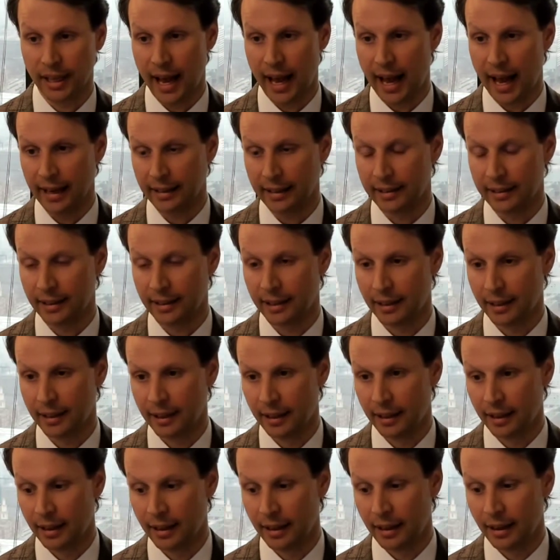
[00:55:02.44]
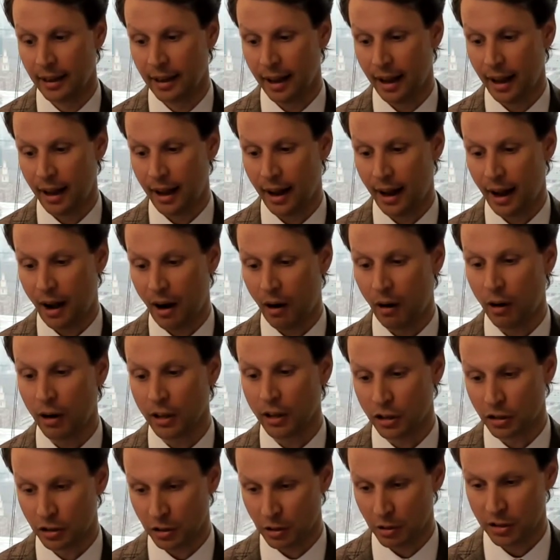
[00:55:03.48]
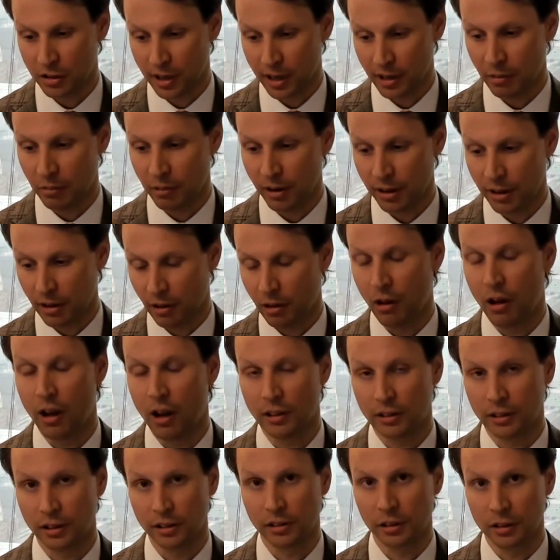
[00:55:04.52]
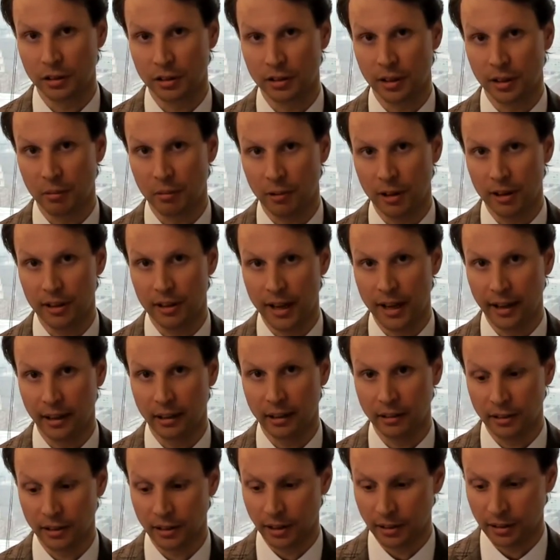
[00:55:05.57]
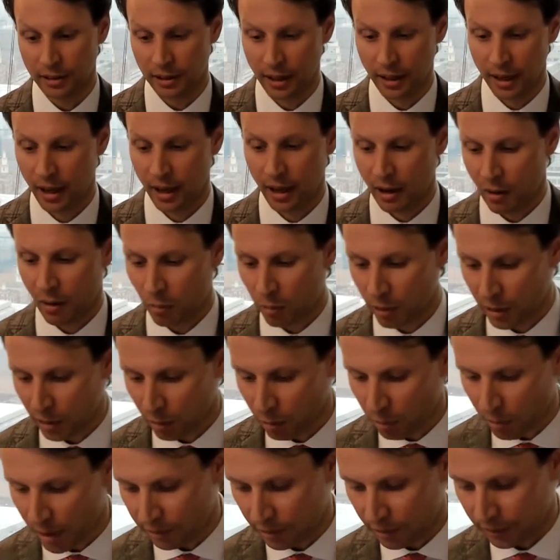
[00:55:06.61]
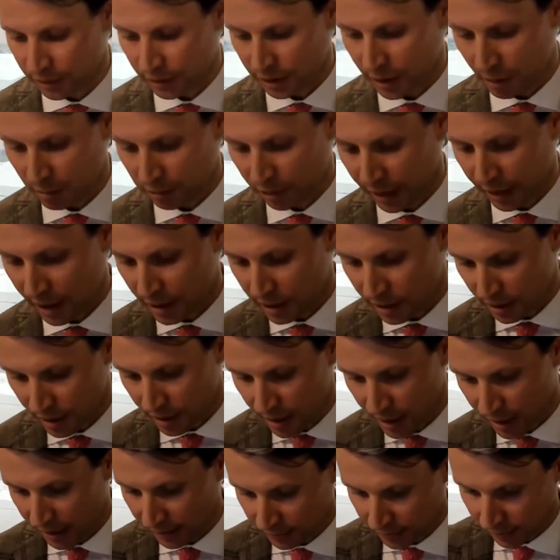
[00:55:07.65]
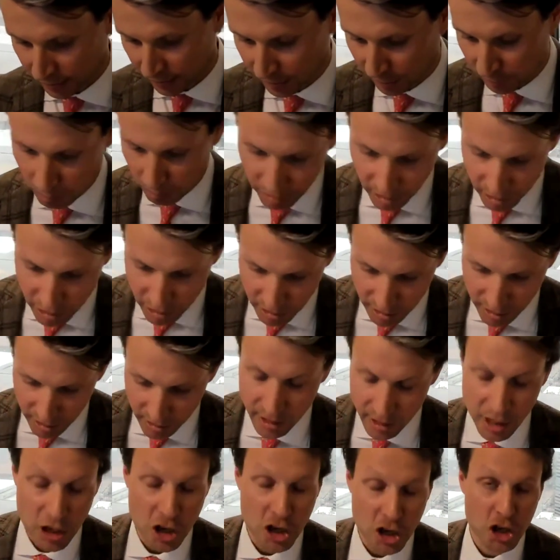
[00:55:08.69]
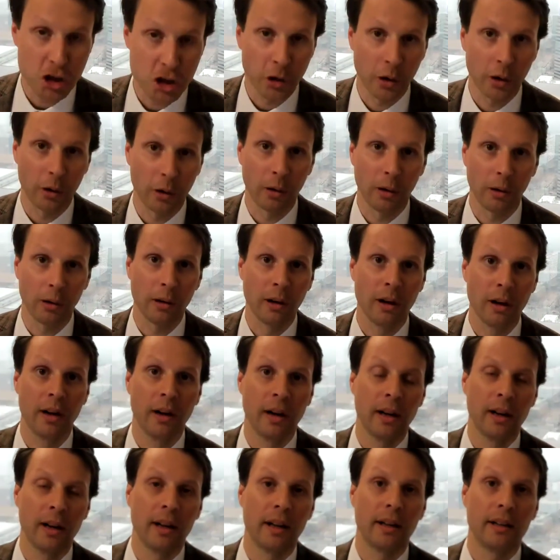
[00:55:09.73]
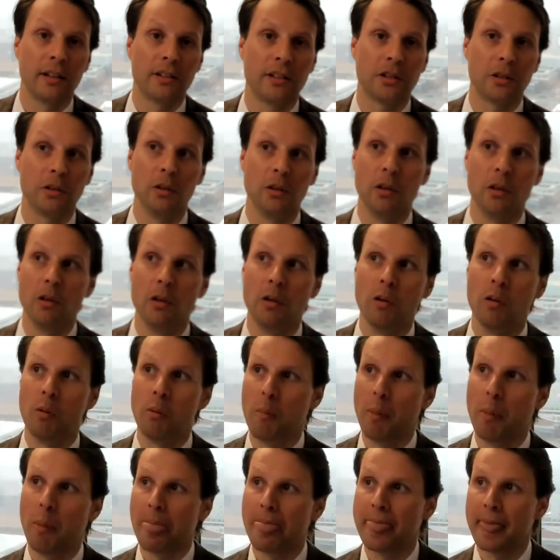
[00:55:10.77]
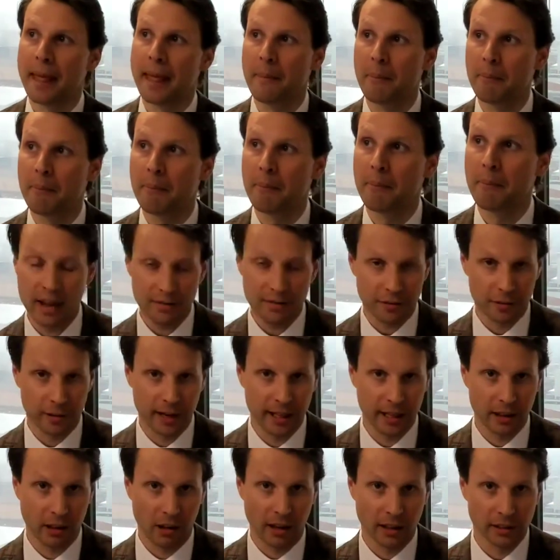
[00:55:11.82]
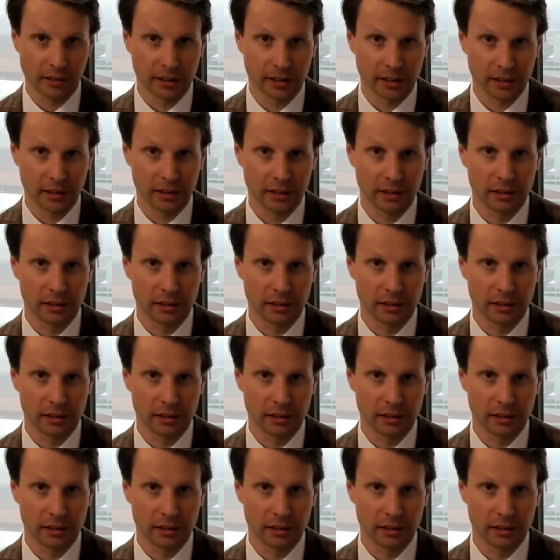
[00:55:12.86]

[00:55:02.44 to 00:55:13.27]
that are associated with a loss associated with it. What a waiver of subrogation does is it pushes the insurer to pay for any losses